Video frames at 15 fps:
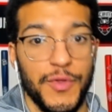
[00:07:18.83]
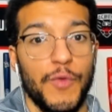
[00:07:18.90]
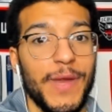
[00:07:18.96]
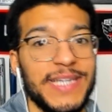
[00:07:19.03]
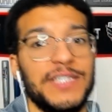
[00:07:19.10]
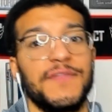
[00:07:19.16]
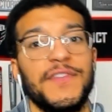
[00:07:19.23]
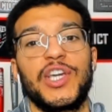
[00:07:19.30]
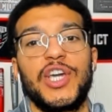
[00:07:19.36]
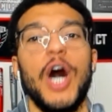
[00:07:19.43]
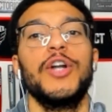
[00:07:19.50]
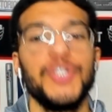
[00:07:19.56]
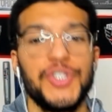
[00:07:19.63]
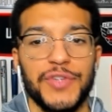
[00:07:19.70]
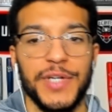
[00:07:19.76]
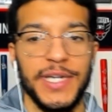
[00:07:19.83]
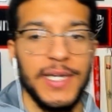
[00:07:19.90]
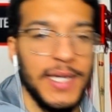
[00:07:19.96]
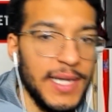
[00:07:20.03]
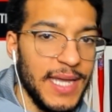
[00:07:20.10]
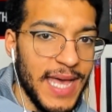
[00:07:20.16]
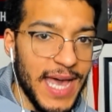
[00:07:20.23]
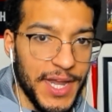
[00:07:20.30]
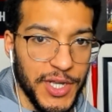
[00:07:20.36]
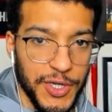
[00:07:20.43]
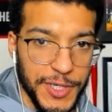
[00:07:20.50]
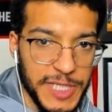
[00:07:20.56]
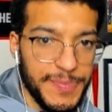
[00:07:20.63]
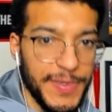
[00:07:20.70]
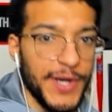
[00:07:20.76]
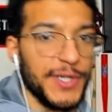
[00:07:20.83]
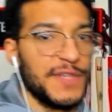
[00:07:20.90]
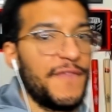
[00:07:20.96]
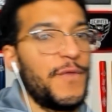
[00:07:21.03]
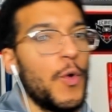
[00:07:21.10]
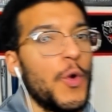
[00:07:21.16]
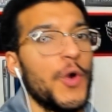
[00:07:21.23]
The rest of the country had a good experience. 4